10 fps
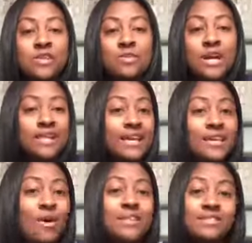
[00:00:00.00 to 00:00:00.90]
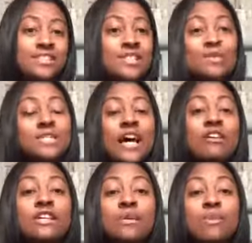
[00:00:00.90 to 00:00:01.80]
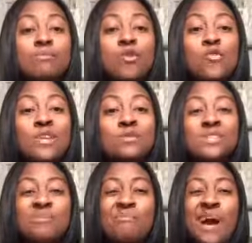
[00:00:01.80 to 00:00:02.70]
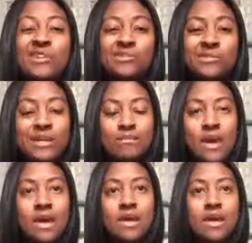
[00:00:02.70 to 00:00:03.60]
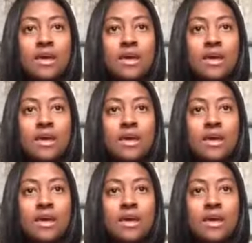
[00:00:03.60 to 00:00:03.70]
Some of y'all like, yo, I just changed my tire and keep it moving. It was a minor setback.